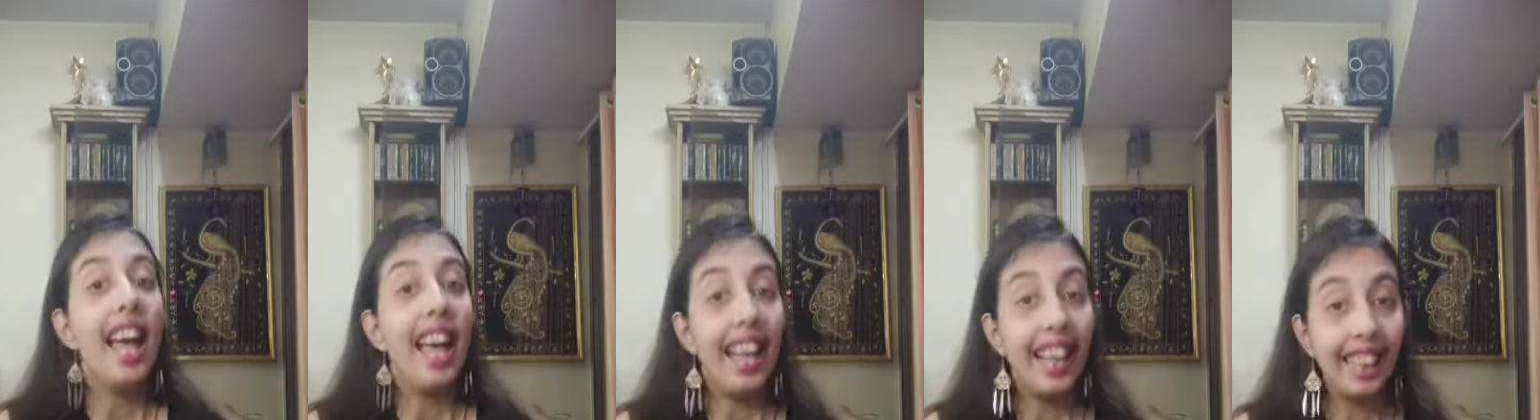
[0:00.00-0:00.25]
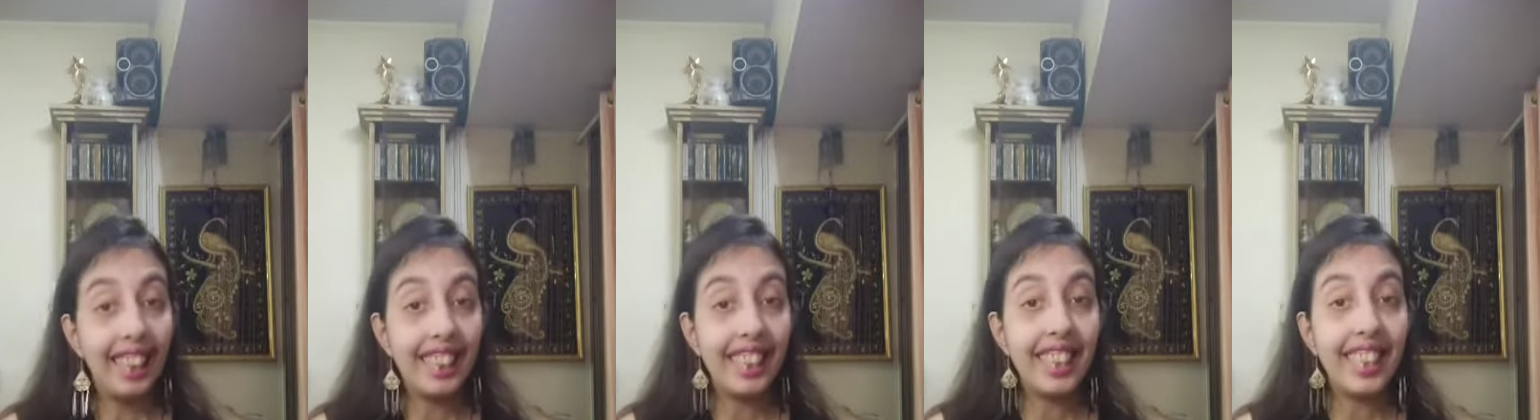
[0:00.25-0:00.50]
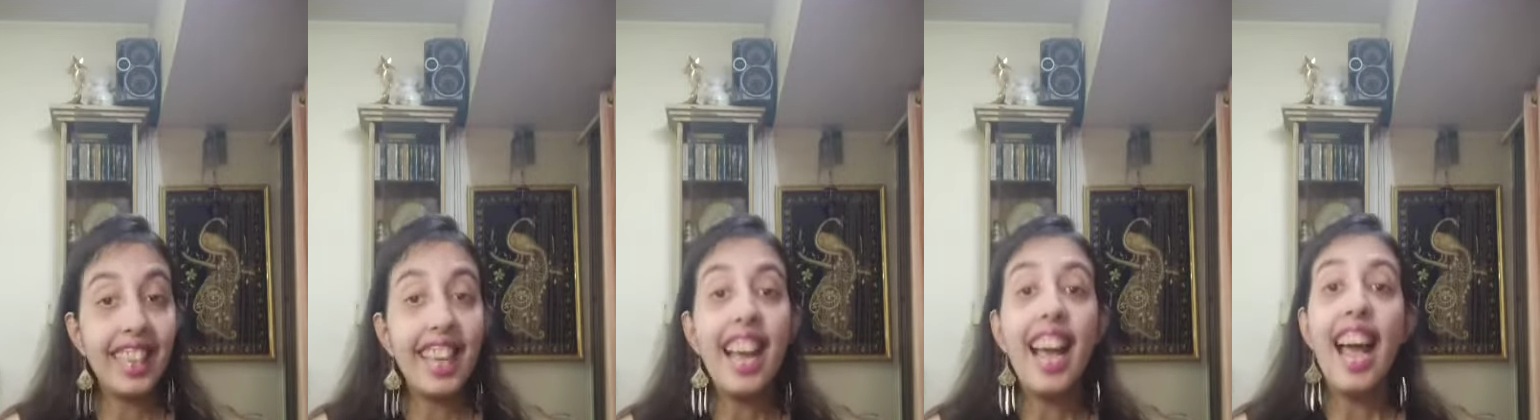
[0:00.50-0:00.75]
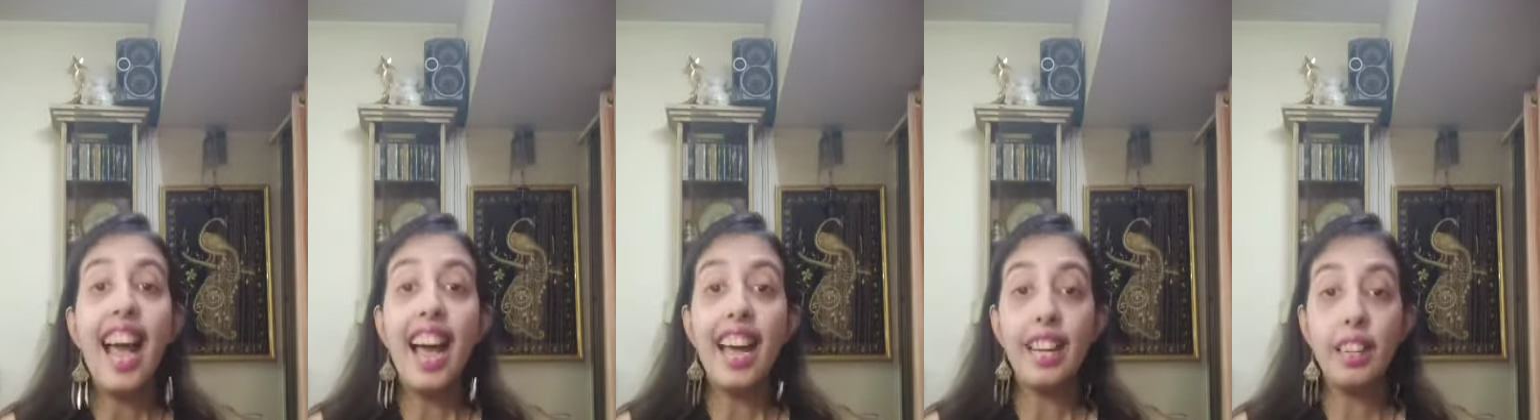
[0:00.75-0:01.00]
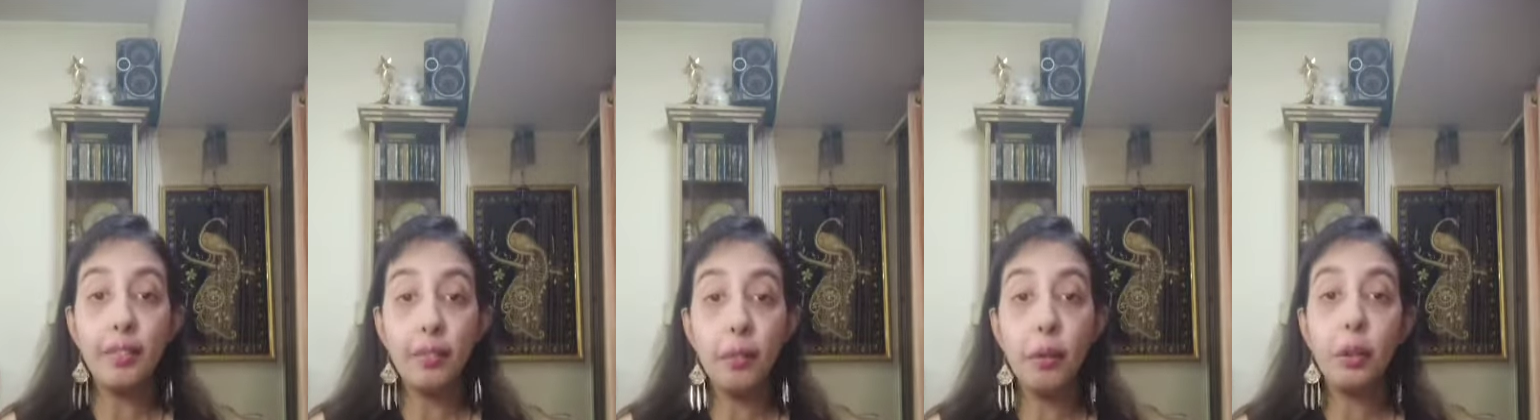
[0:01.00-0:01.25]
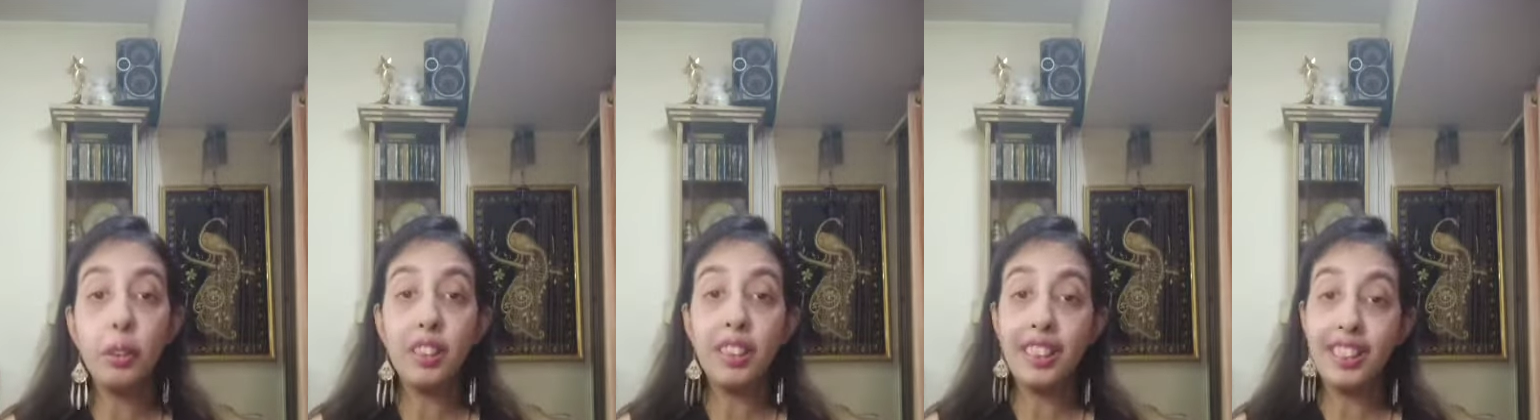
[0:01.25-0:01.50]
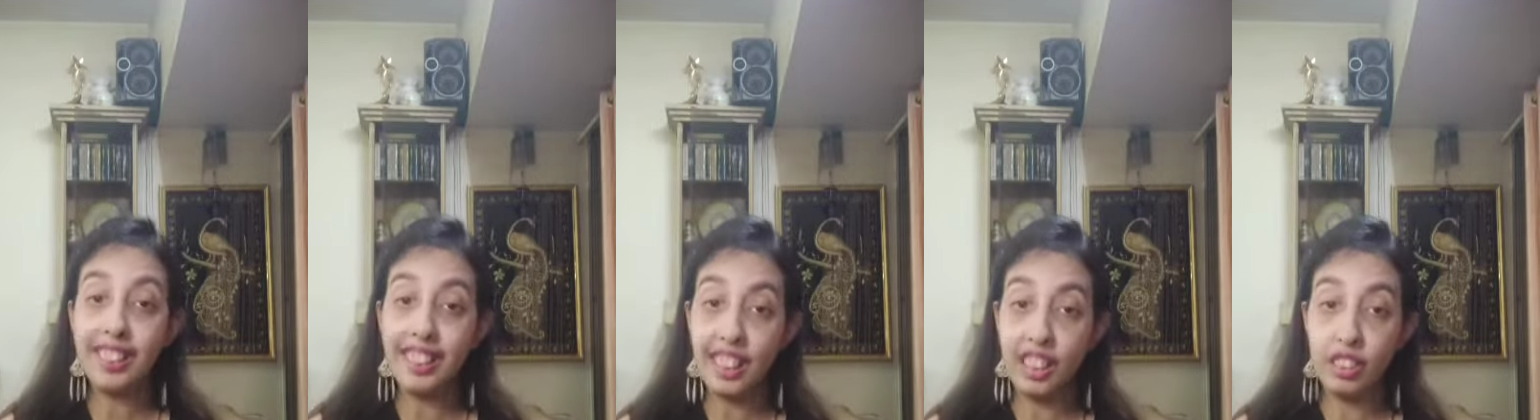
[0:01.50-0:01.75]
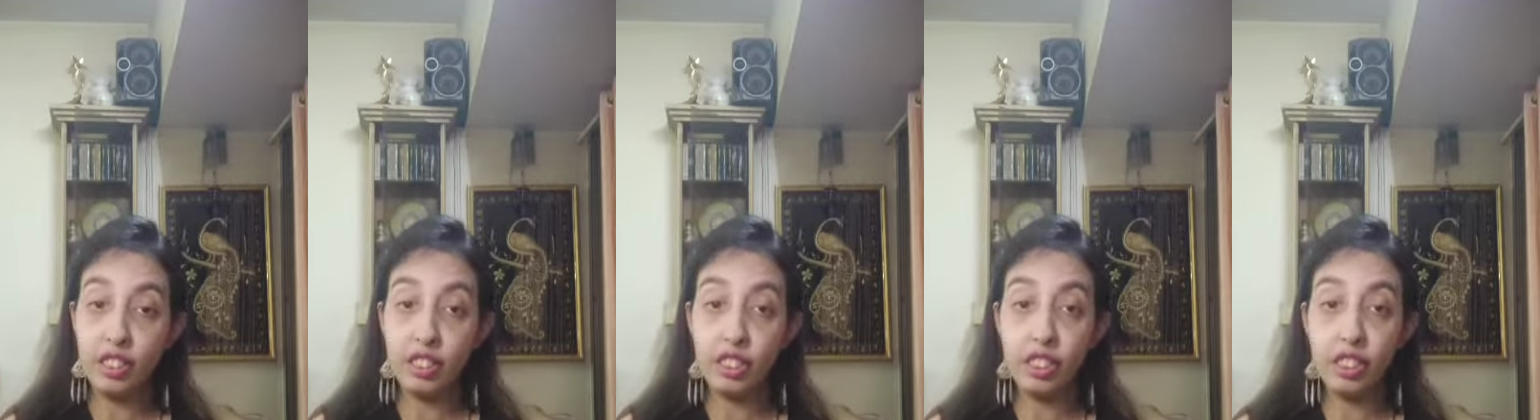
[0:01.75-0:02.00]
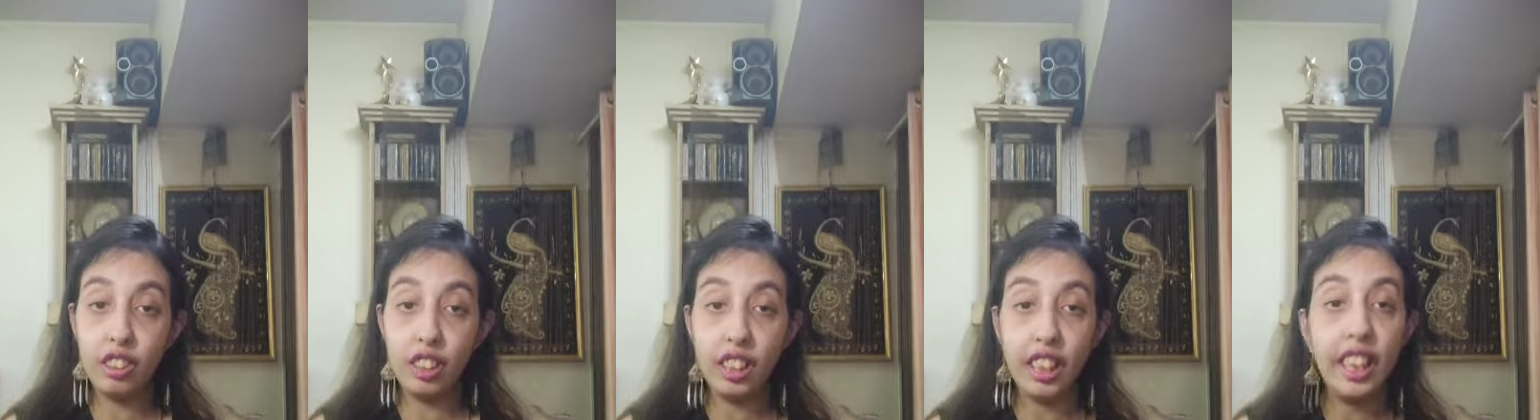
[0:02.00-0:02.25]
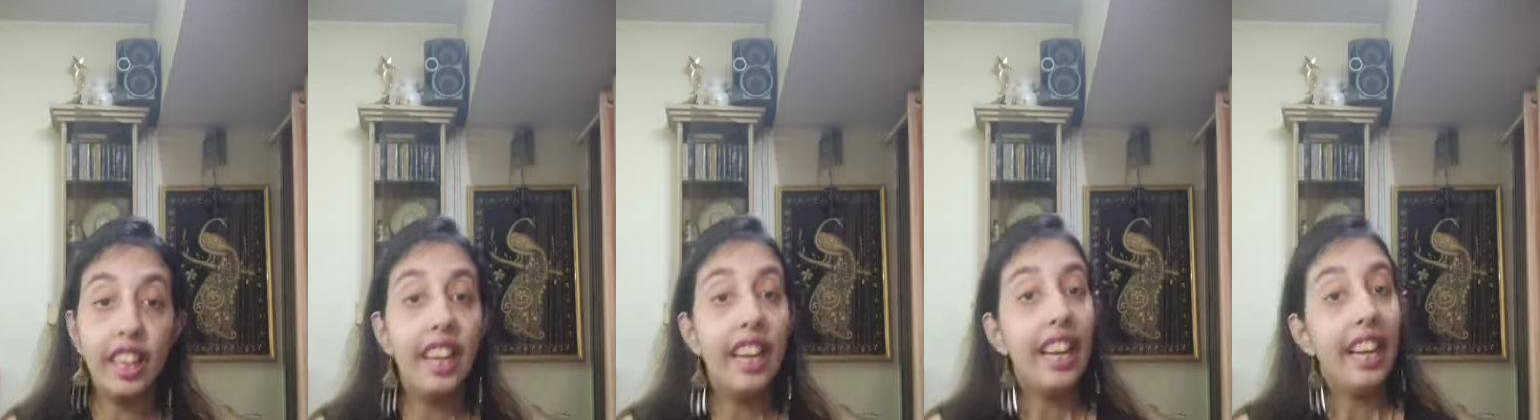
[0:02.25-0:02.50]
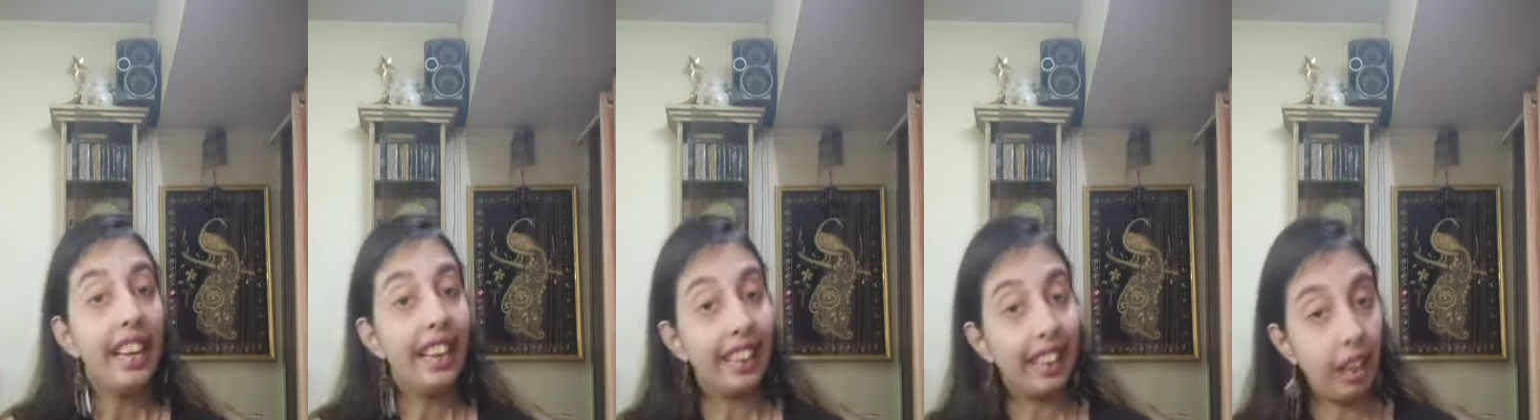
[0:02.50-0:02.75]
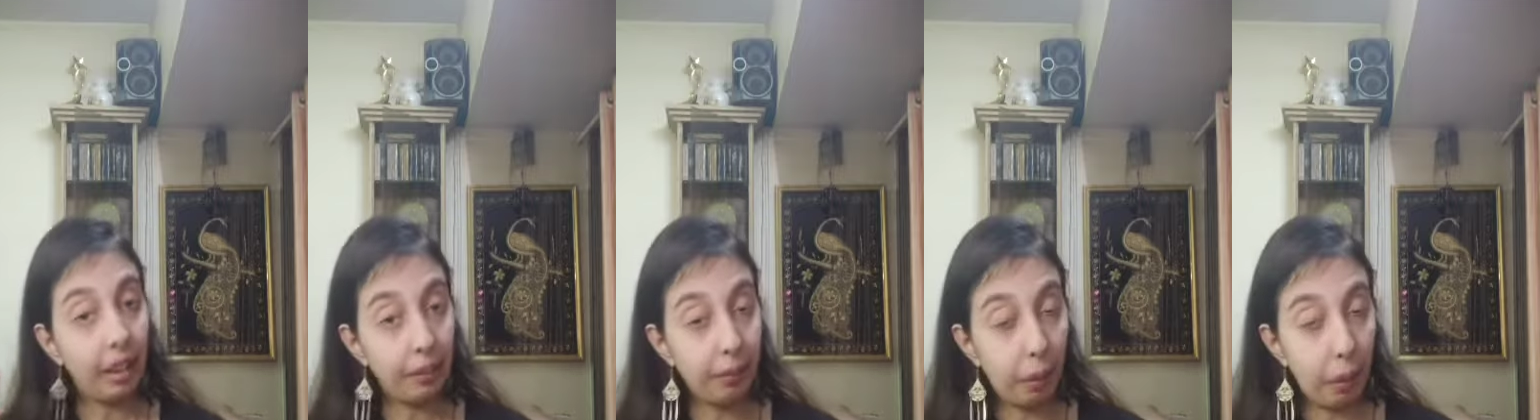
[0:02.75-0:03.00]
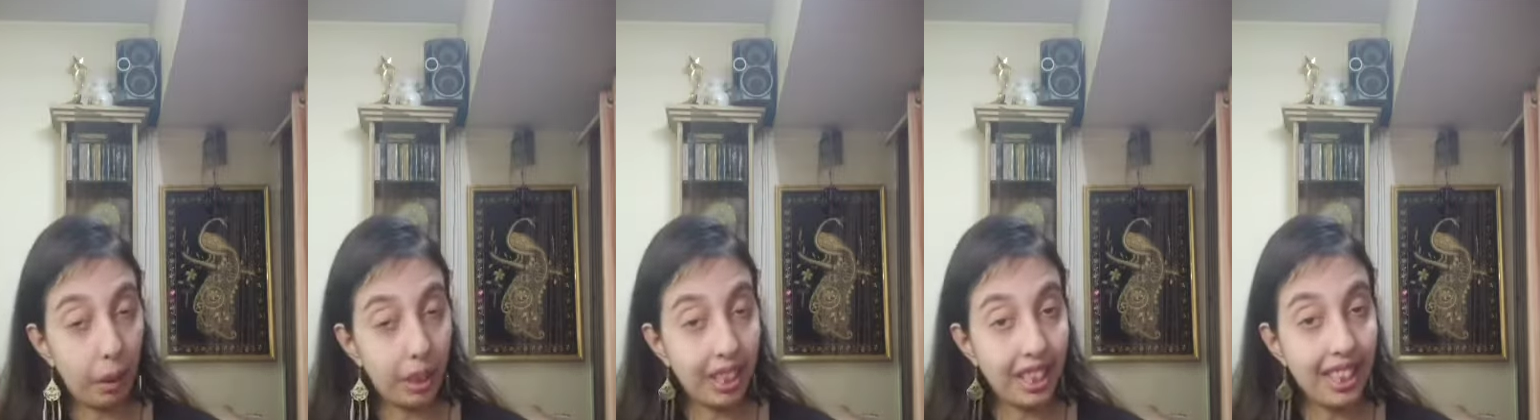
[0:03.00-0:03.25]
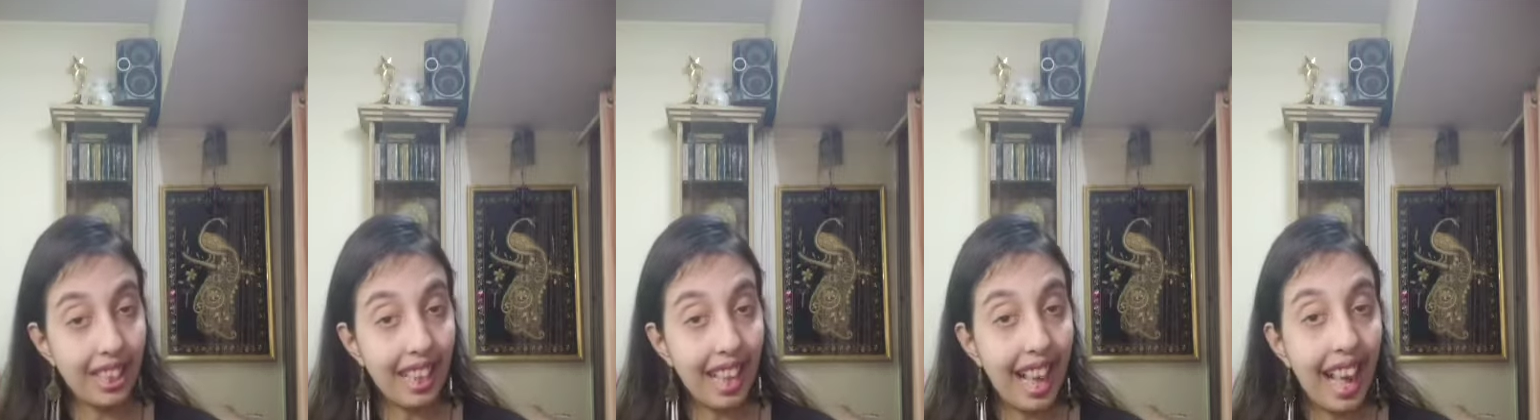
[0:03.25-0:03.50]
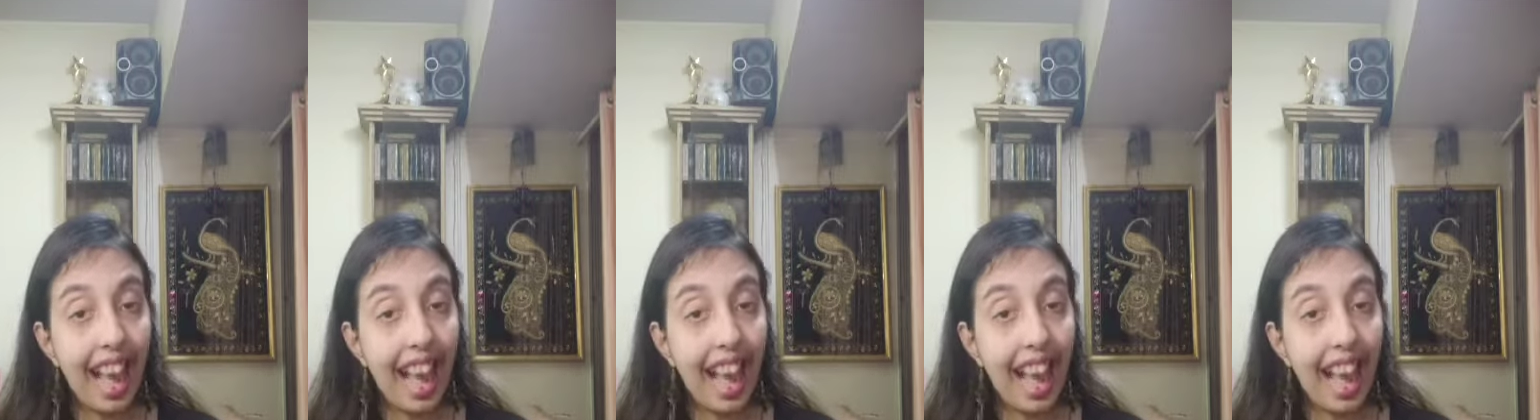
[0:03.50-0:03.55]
healthy and emotional changes in our body